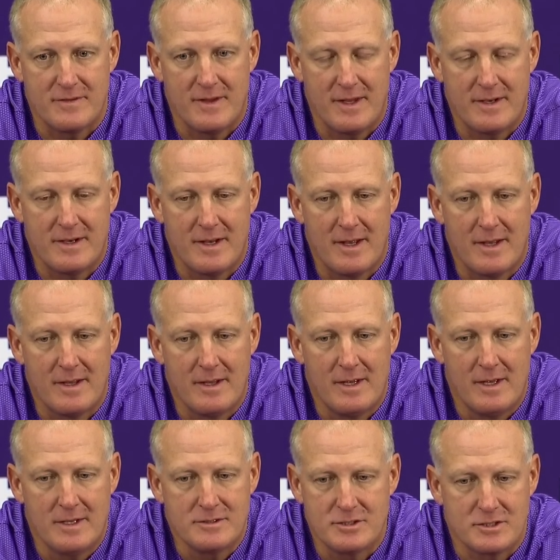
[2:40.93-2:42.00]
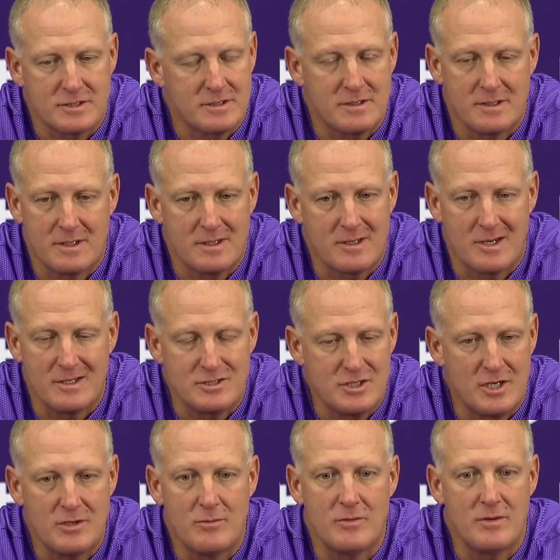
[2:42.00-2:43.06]
And then just
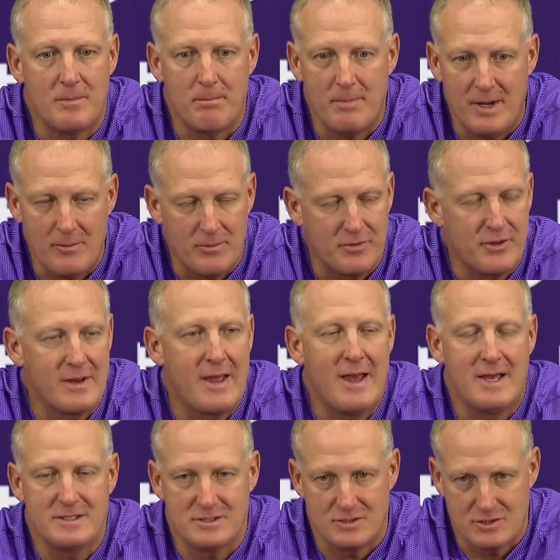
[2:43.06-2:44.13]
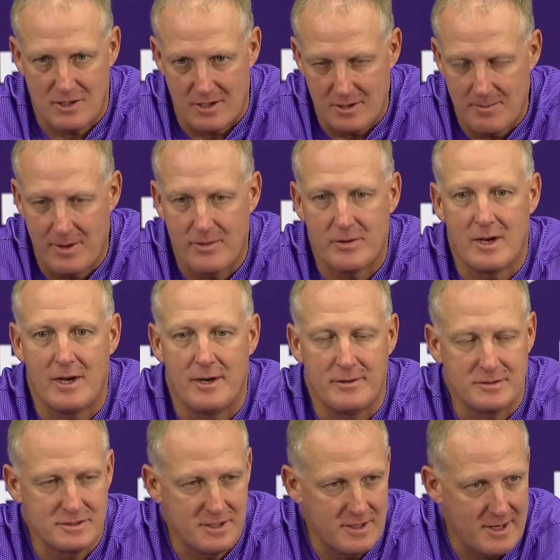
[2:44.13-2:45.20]
continuing to meet with the guys and talk about okay
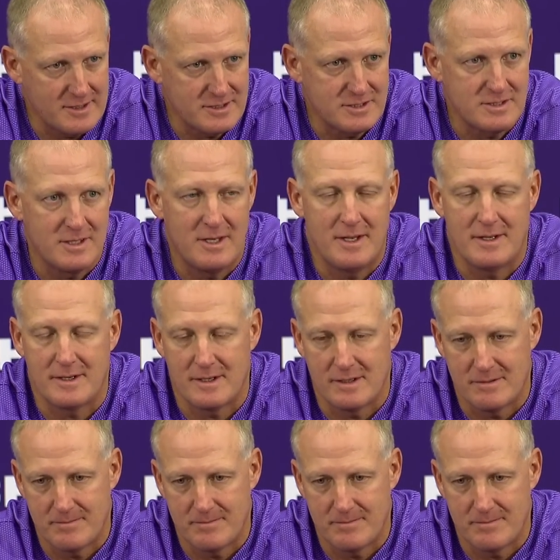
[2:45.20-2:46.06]
here's the next uh,